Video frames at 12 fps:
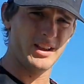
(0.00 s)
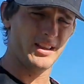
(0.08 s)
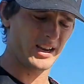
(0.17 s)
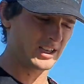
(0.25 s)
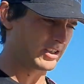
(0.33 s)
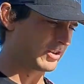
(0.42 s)

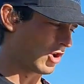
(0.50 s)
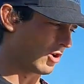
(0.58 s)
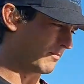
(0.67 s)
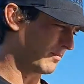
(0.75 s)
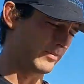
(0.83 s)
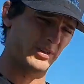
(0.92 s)
That's not
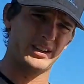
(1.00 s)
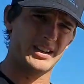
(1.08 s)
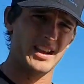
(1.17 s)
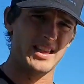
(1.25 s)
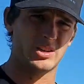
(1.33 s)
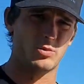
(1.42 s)
to
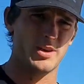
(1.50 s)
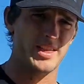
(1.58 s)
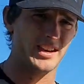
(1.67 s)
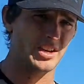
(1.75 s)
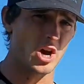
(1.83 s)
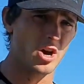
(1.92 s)
say that's where
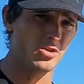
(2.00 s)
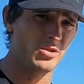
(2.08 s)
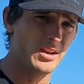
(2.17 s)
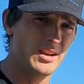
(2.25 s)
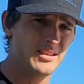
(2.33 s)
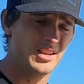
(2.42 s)
they go,
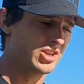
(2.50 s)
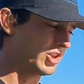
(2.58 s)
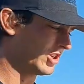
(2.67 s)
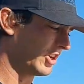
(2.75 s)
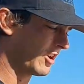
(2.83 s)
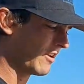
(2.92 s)
that's
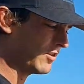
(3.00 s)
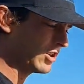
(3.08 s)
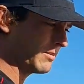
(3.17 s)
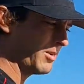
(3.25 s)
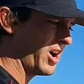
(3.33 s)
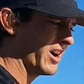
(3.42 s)
just to give you
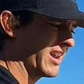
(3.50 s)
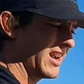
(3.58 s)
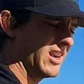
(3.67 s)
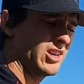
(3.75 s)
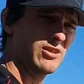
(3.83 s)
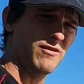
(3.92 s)
some
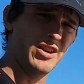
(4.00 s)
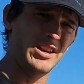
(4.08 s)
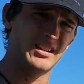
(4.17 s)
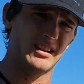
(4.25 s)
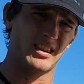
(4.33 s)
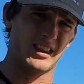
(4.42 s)
ideas of
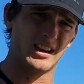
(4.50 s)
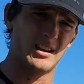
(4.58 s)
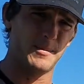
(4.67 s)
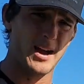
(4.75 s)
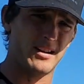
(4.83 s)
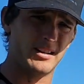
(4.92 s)
things to think
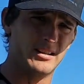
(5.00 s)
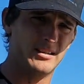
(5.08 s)
about.